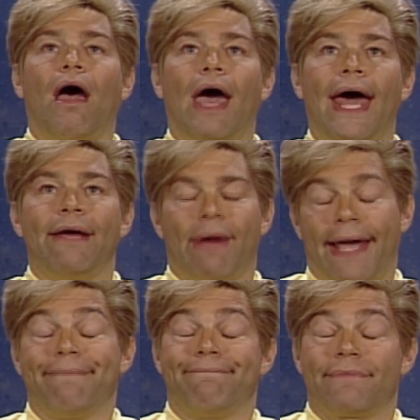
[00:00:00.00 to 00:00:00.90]

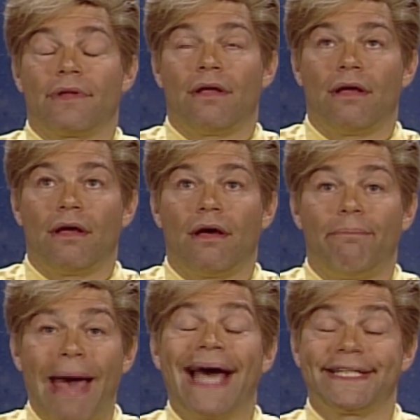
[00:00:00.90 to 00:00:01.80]
Anyway,
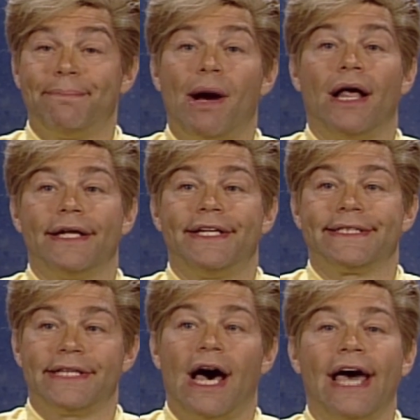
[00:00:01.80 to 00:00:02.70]
back to
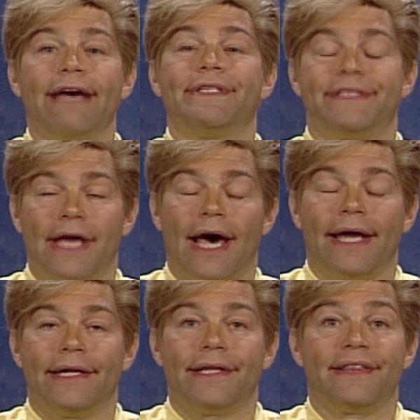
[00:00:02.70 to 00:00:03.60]
politics. I have
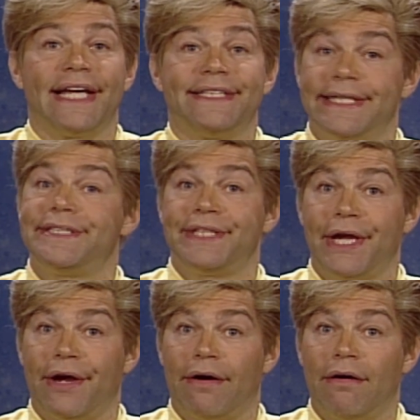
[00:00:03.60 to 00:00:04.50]
decided that this
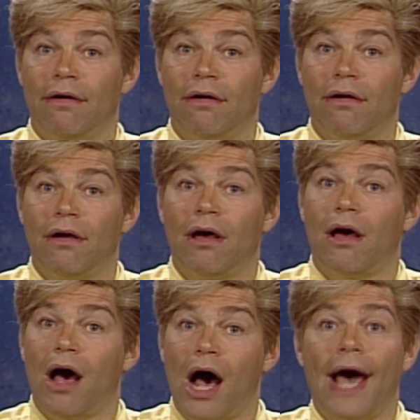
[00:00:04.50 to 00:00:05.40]
year
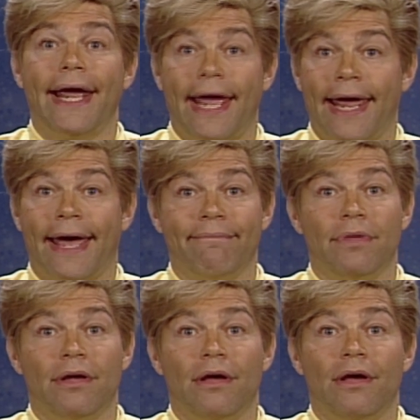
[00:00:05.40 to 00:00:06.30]
I
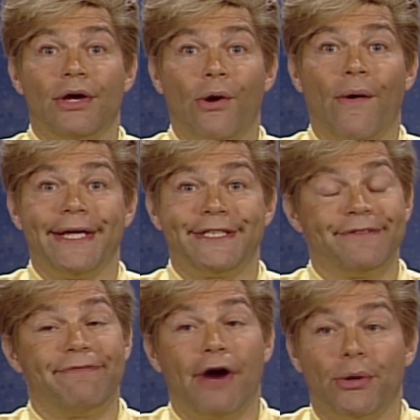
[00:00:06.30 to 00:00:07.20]
am going
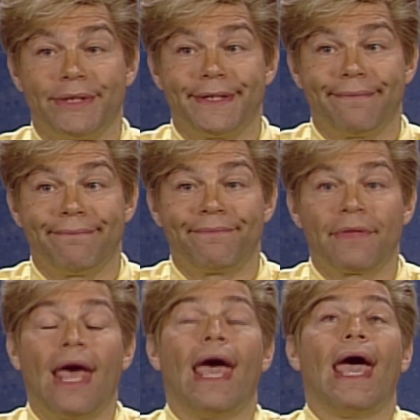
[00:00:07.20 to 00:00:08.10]
to vote.
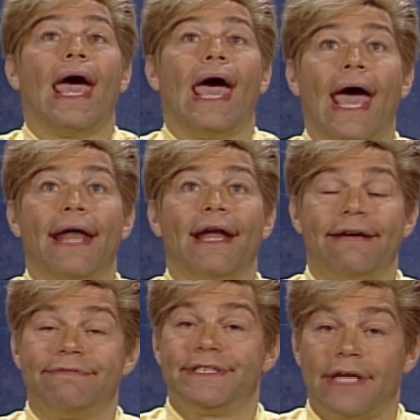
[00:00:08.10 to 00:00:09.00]
And
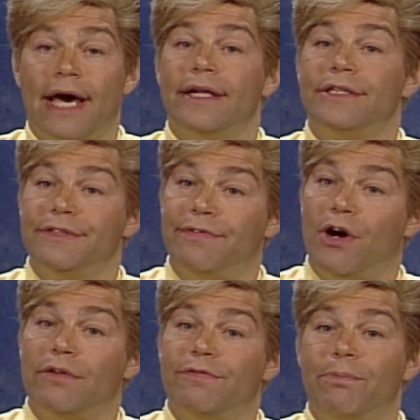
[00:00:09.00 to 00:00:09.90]
I've decided to
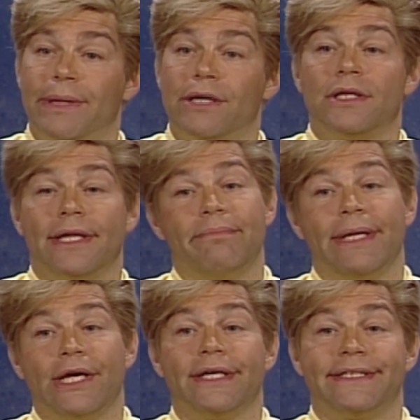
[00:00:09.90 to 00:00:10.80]
vote for Bill Clinton
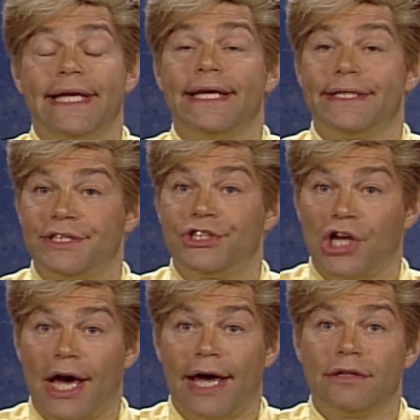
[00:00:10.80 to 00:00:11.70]
because he is a
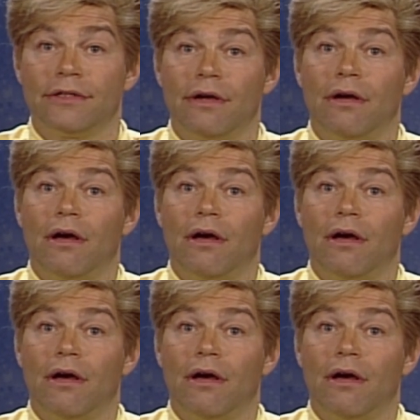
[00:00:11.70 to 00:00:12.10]
child